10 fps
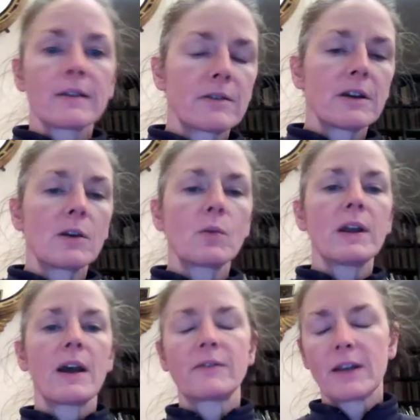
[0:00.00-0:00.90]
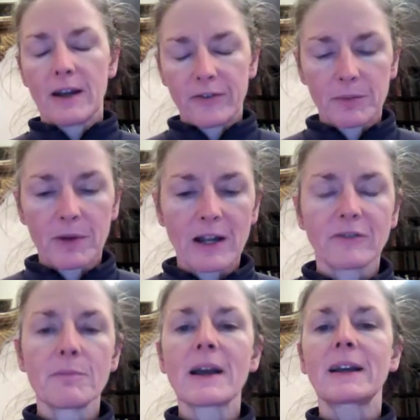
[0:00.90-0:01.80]
then we have to have some
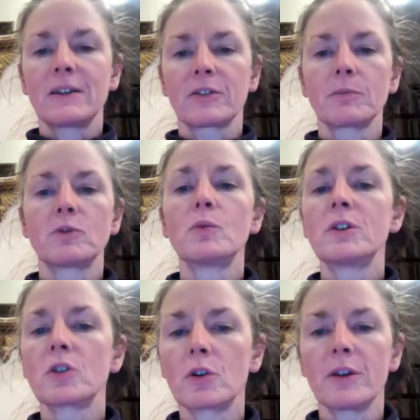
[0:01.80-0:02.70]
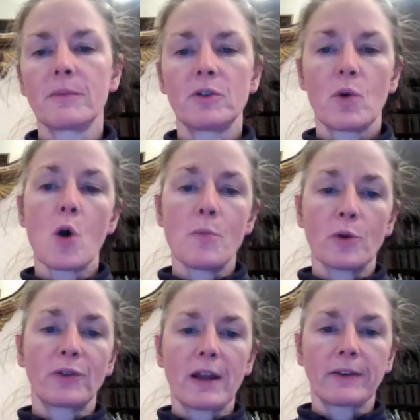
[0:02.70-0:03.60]
kind of mechanism to return them to
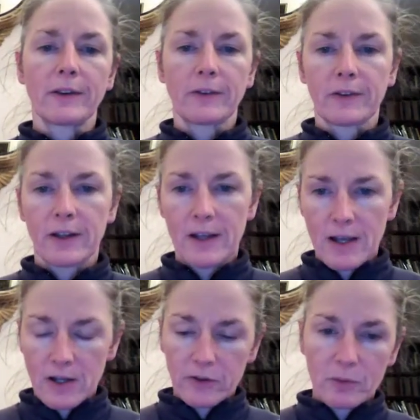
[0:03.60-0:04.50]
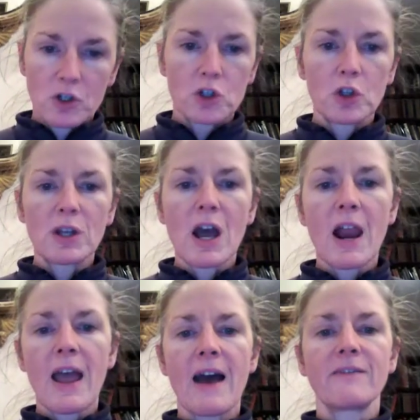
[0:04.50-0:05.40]
homeostasis. So we should
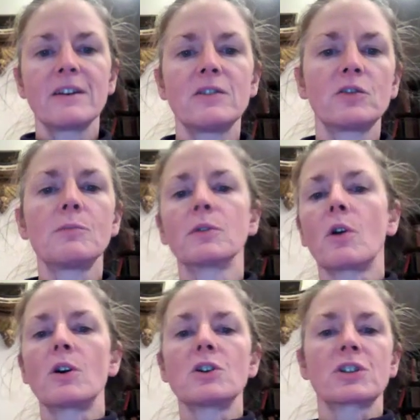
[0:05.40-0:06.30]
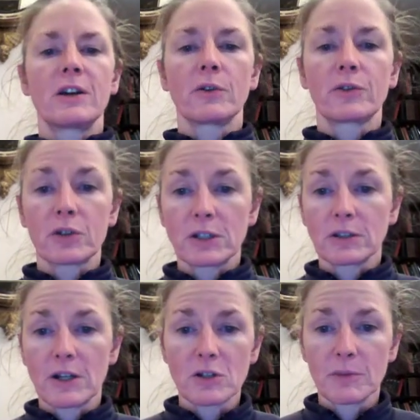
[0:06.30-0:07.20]
not have any super large scale
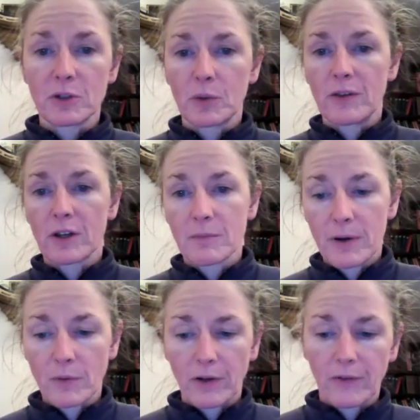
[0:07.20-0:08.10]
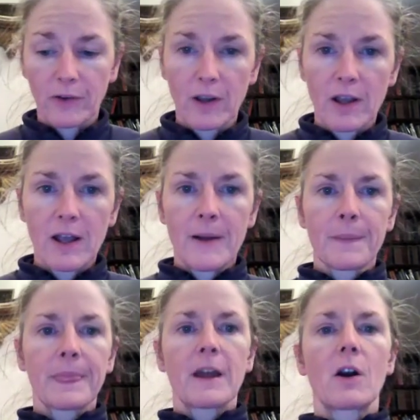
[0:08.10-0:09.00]
circulation between the components.
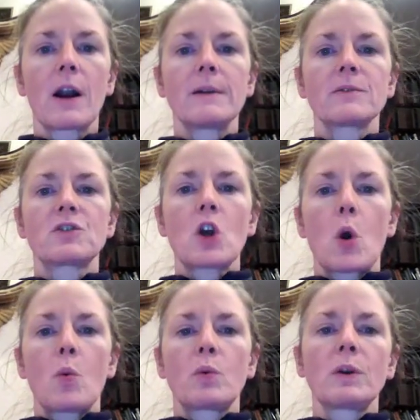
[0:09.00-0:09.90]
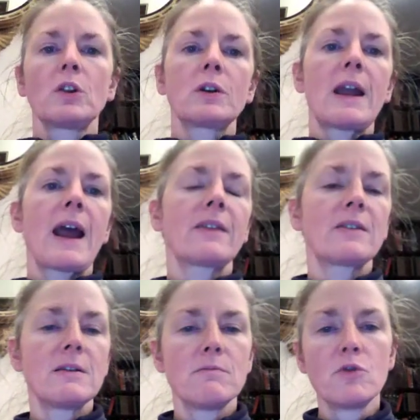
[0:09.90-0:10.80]
All right, so when we look
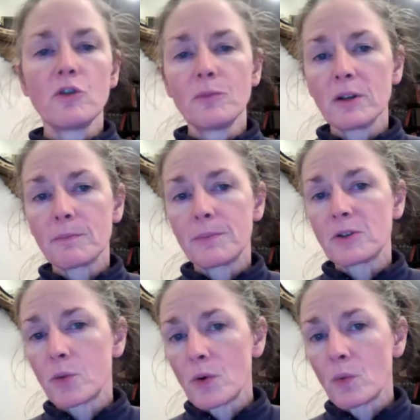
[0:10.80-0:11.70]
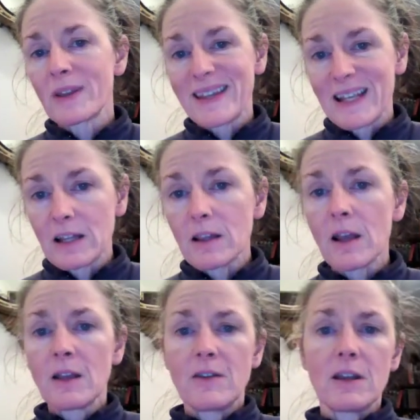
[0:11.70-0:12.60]
at the movement within
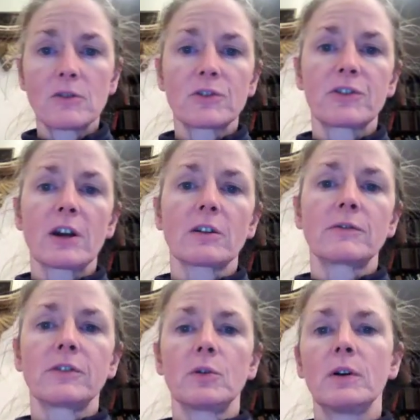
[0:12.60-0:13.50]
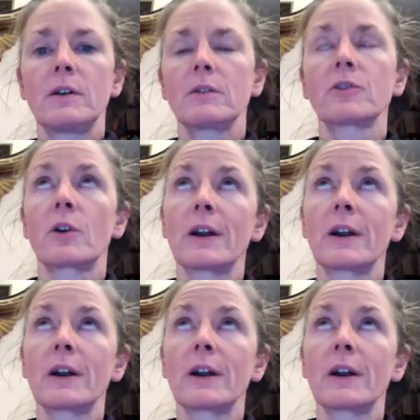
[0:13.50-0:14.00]
the extracellular fluid,